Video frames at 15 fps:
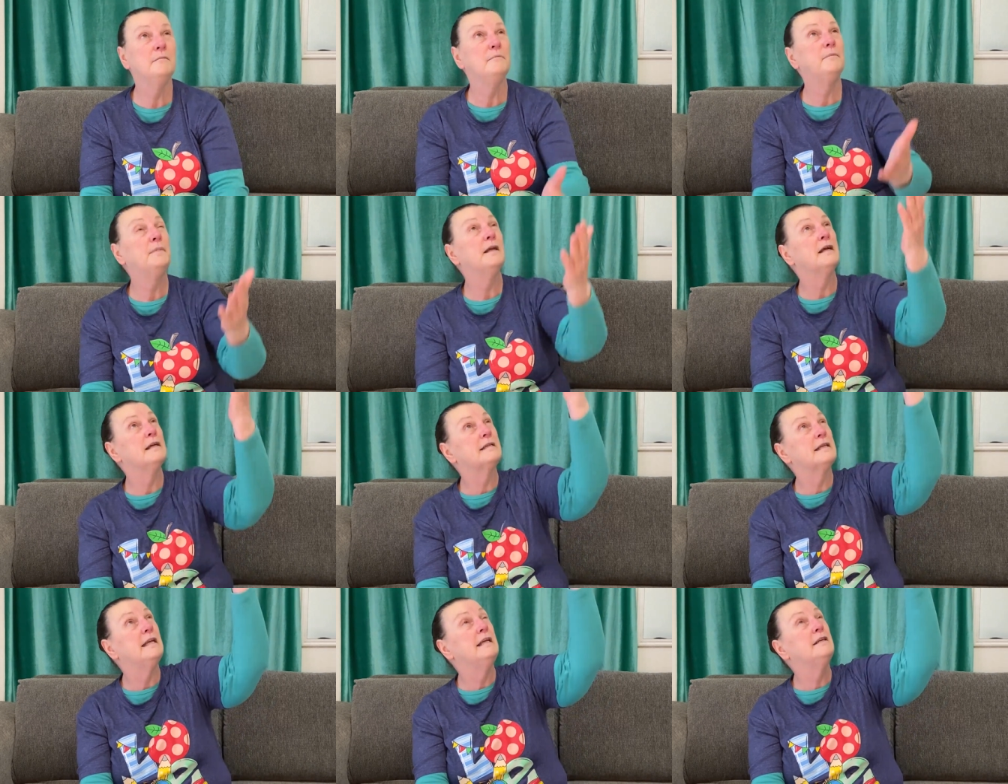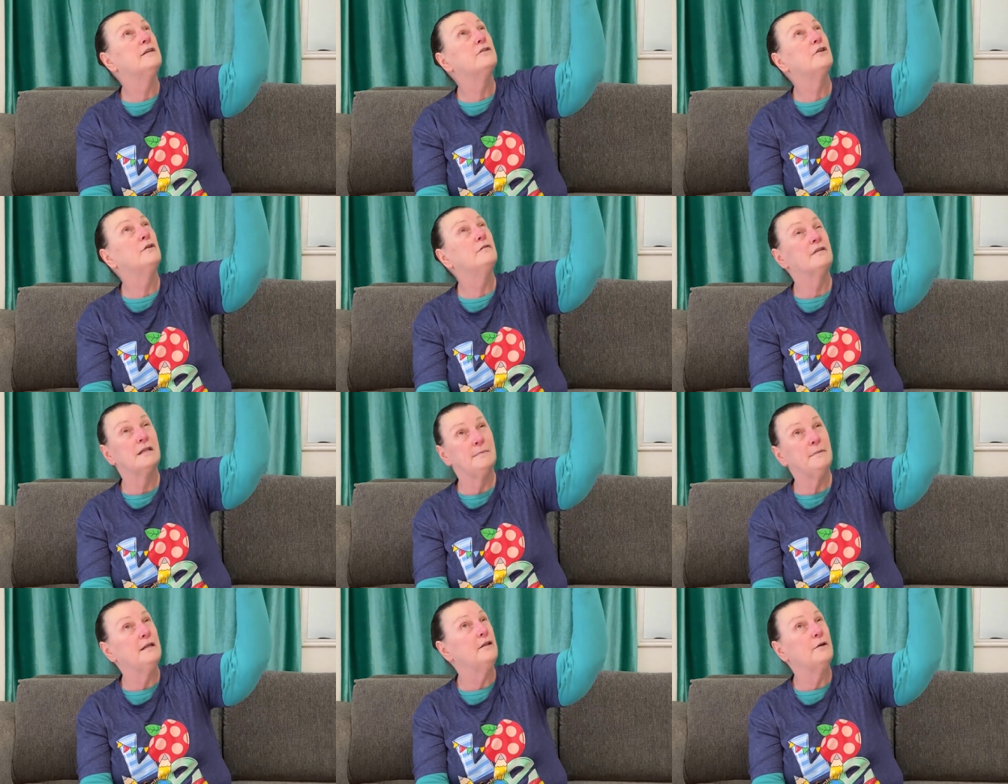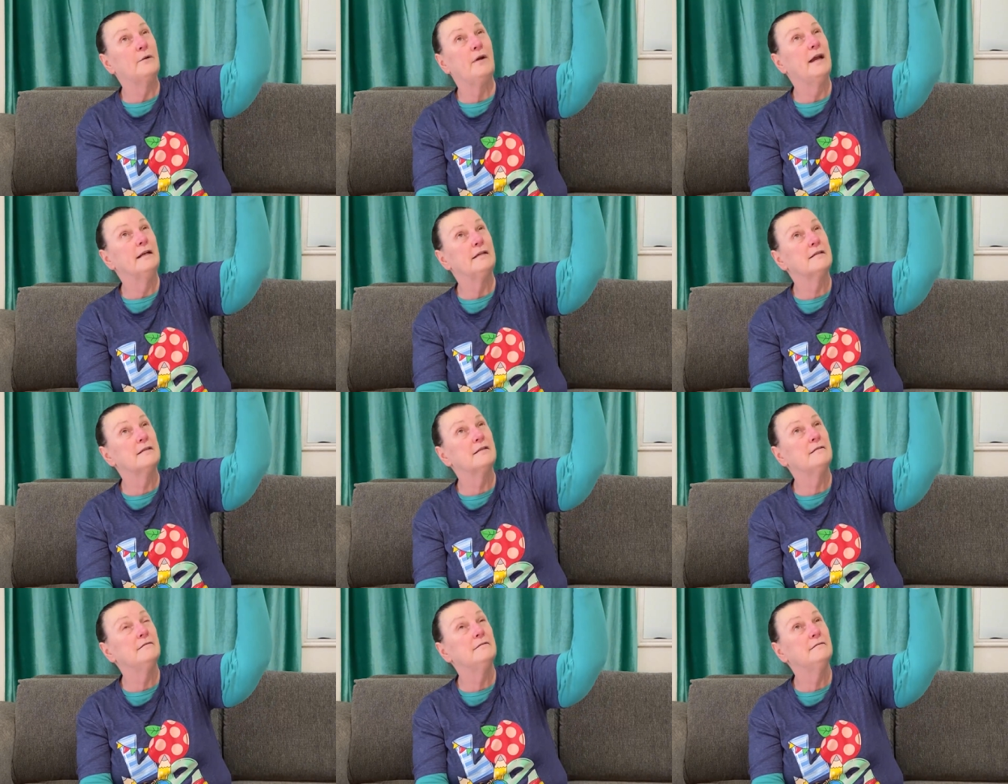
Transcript: because he deserves to be the greatest.